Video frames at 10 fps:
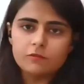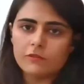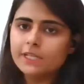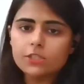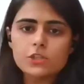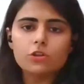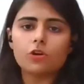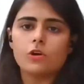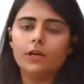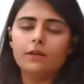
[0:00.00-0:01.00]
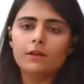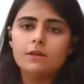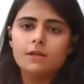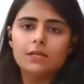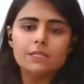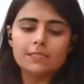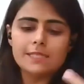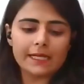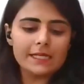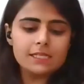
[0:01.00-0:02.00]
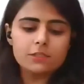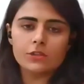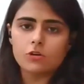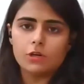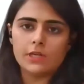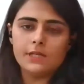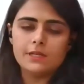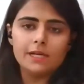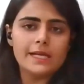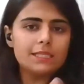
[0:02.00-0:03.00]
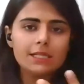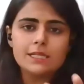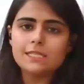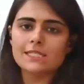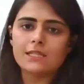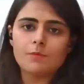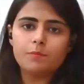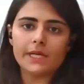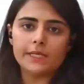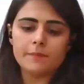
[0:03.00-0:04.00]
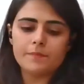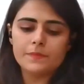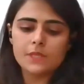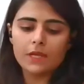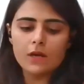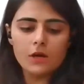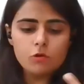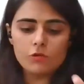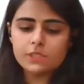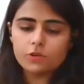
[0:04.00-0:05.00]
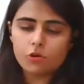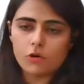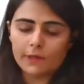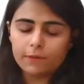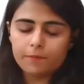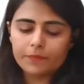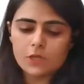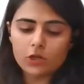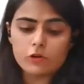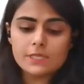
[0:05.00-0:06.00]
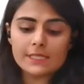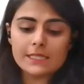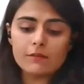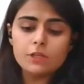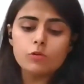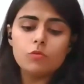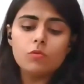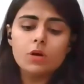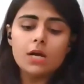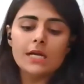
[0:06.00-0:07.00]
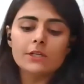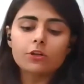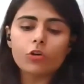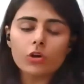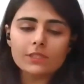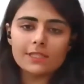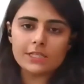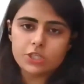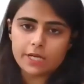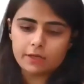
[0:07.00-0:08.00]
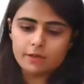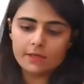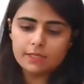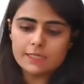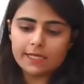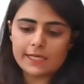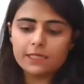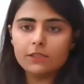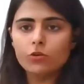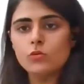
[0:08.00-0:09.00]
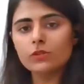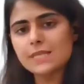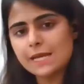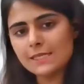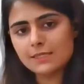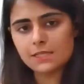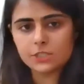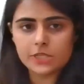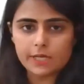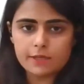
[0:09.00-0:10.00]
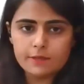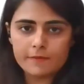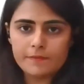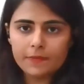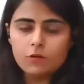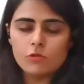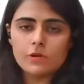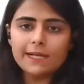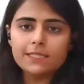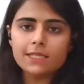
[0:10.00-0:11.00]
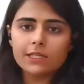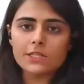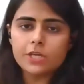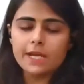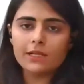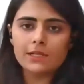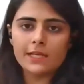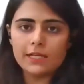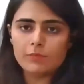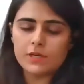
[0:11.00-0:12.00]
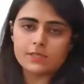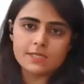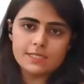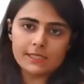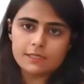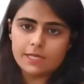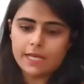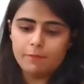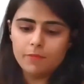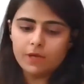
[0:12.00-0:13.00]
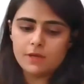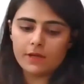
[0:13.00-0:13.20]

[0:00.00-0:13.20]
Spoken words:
One is the drawer, second is the drawee, and third is the payee. Who is a drawer? Drawer is the one who draws the check, that is, who signs the check, who writes a check in a person's name.